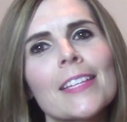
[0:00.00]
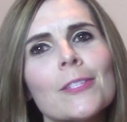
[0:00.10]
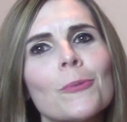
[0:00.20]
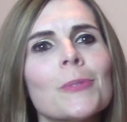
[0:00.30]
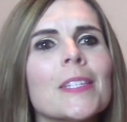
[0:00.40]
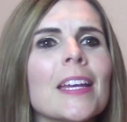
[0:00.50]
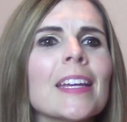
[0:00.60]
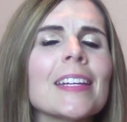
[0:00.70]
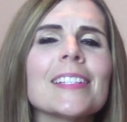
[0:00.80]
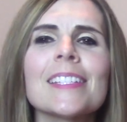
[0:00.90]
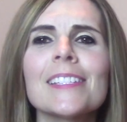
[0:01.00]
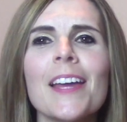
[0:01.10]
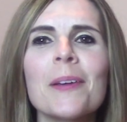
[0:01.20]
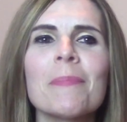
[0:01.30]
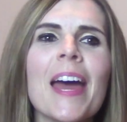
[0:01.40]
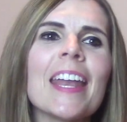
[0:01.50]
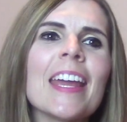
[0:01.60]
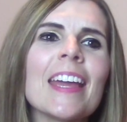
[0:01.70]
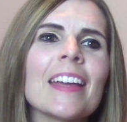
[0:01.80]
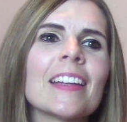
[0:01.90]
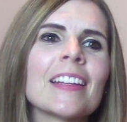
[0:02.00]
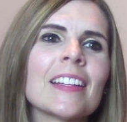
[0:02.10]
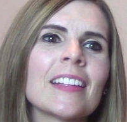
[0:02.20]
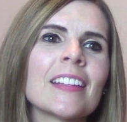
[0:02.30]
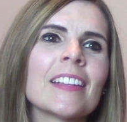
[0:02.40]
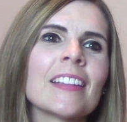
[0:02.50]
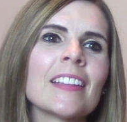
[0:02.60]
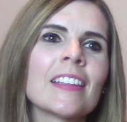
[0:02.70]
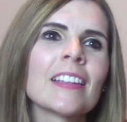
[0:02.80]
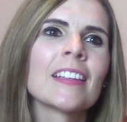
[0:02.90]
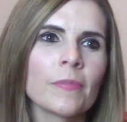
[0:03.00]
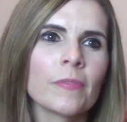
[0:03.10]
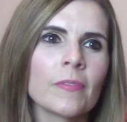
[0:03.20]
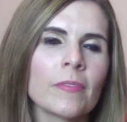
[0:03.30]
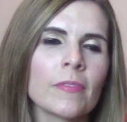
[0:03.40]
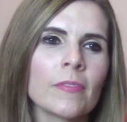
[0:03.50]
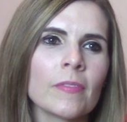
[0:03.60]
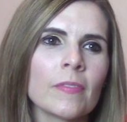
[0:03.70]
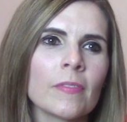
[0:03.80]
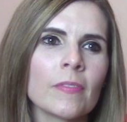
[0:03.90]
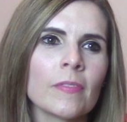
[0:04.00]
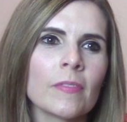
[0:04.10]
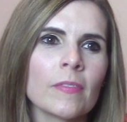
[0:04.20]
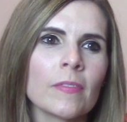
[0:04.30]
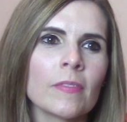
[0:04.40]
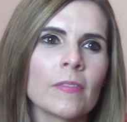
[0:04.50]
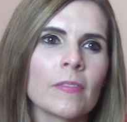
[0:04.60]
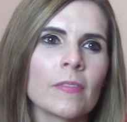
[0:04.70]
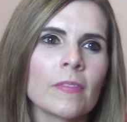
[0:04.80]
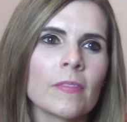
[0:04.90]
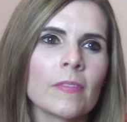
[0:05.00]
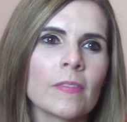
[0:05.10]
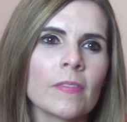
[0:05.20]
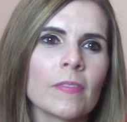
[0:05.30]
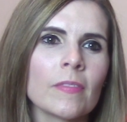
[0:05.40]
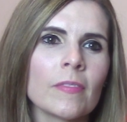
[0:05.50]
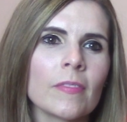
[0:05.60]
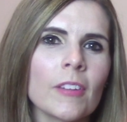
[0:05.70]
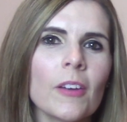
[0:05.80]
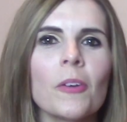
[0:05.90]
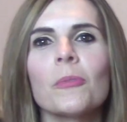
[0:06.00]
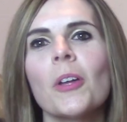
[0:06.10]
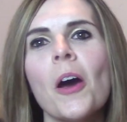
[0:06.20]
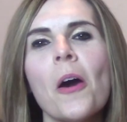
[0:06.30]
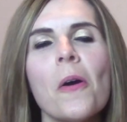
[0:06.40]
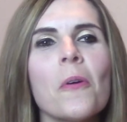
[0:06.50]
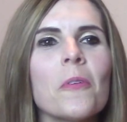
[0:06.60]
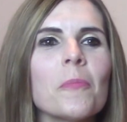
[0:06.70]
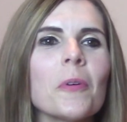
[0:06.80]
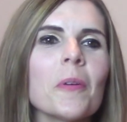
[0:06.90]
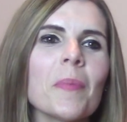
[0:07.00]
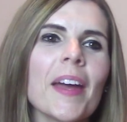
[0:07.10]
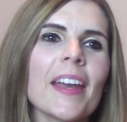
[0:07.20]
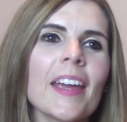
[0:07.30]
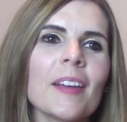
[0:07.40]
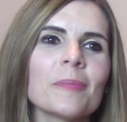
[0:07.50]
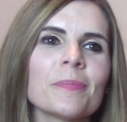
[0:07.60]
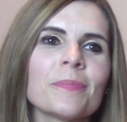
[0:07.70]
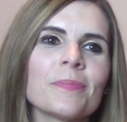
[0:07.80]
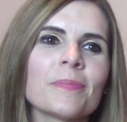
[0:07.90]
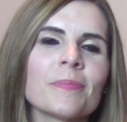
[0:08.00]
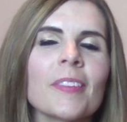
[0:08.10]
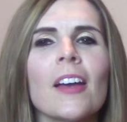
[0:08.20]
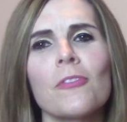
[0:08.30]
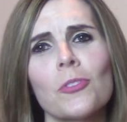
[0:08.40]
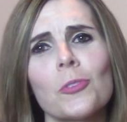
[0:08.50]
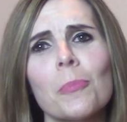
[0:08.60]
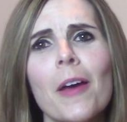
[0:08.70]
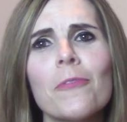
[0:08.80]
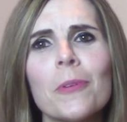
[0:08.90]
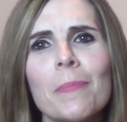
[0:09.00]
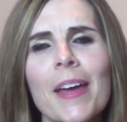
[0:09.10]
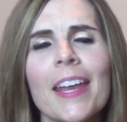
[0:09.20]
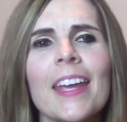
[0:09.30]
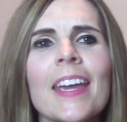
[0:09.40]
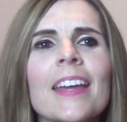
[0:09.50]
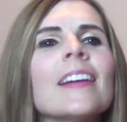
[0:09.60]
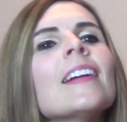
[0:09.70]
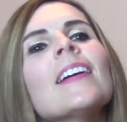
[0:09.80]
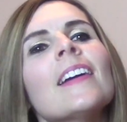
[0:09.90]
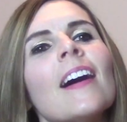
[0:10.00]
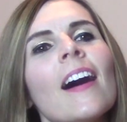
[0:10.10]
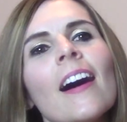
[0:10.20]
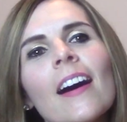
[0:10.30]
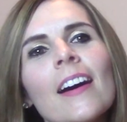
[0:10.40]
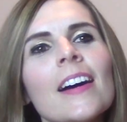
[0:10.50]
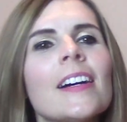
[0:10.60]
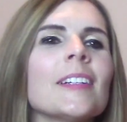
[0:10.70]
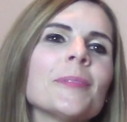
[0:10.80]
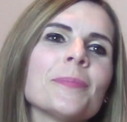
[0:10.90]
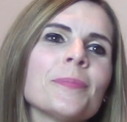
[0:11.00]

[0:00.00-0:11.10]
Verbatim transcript: So he doesn't like Betty. Have you felt it though? We definitely should do Oh no, poor Betty. I feel so bad for Betty. Ah!